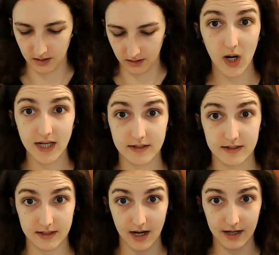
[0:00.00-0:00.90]

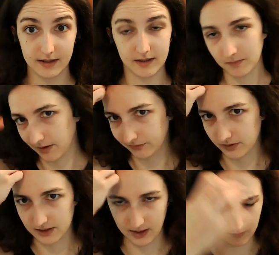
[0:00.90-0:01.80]
Once I did my
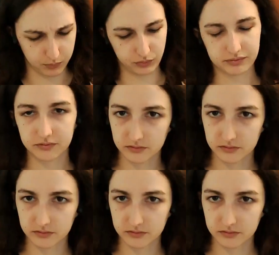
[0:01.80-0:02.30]
first like